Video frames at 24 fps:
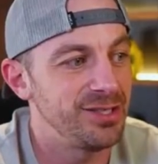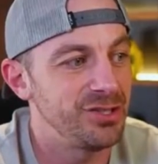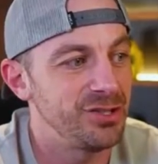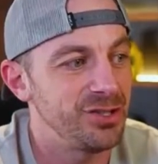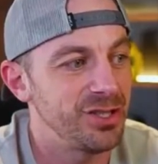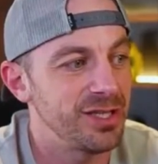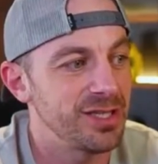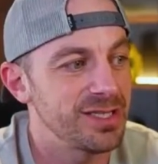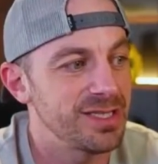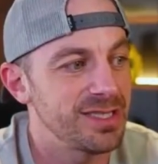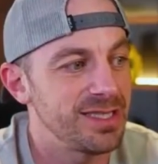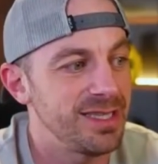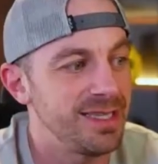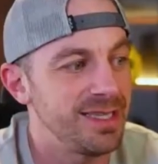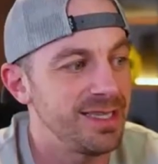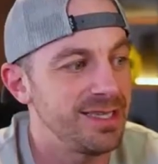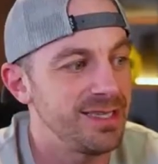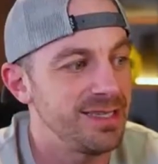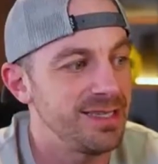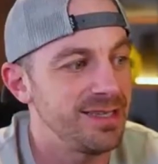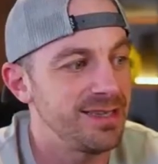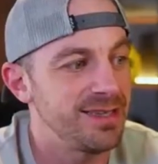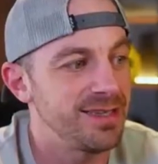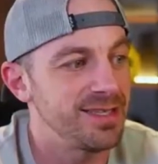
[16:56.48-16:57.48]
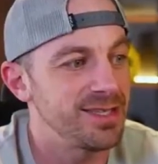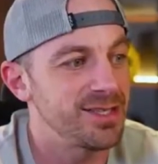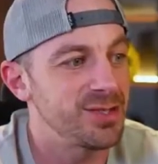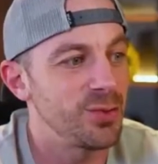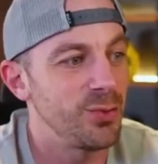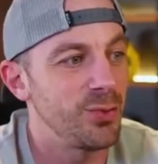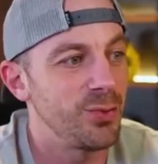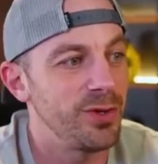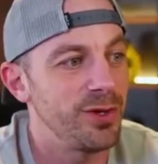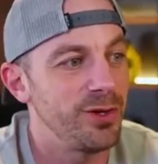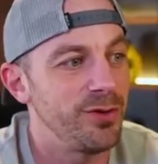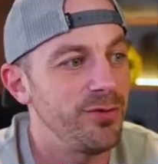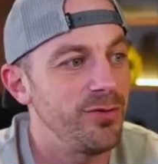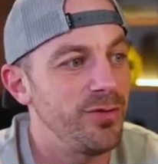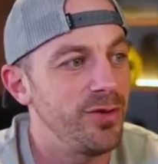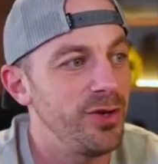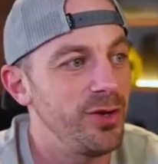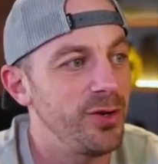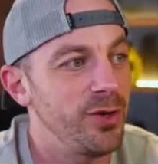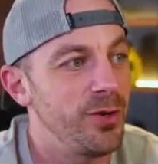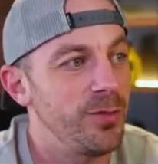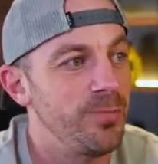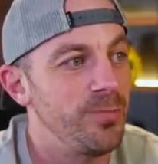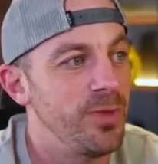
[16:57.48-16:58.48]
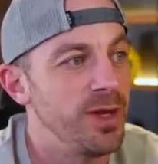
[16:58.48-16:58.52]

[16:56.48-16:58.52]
just in this one view.